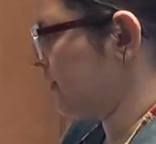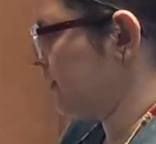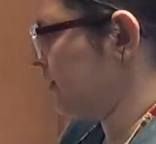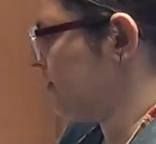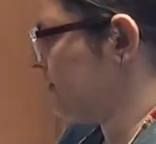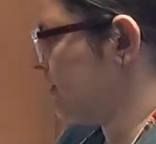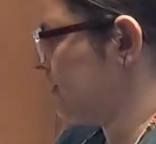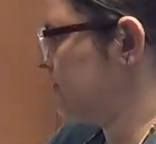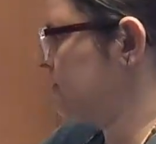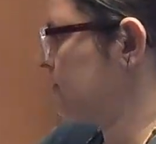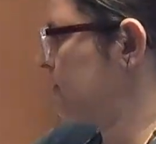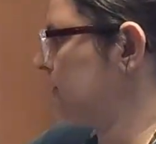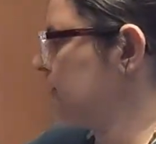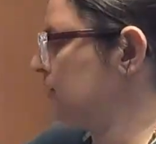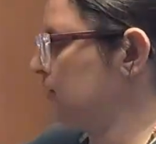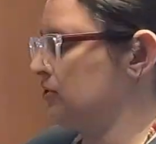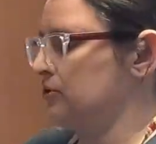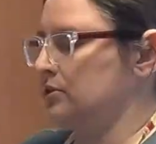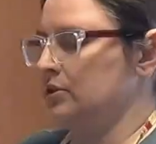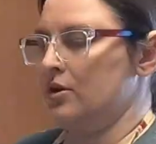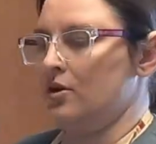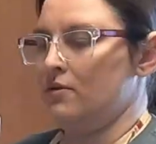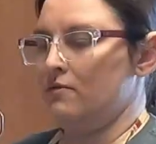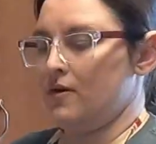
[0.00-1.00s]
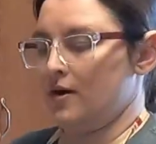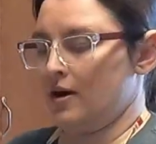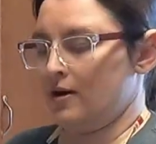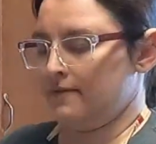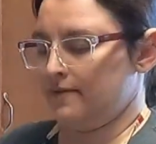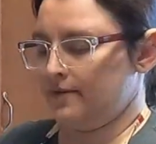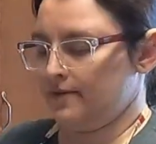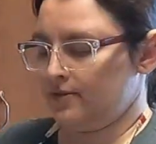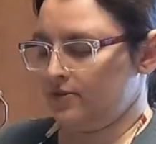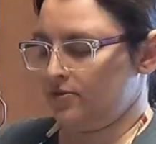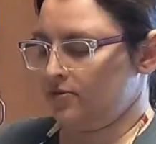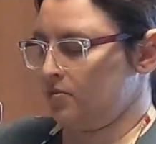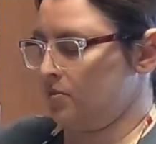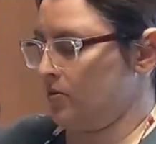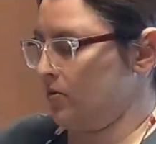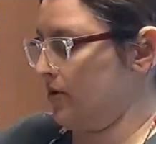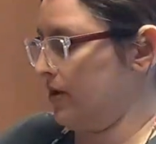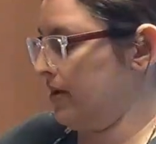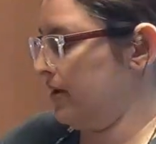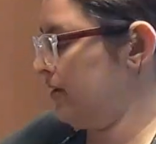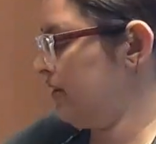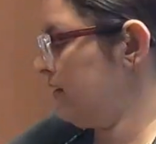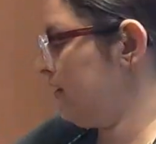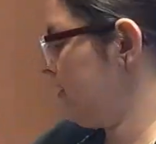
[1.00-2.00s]
You can turn your stove off at this
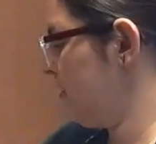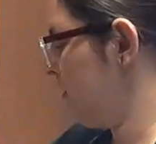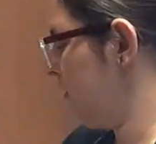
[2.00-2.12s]
point.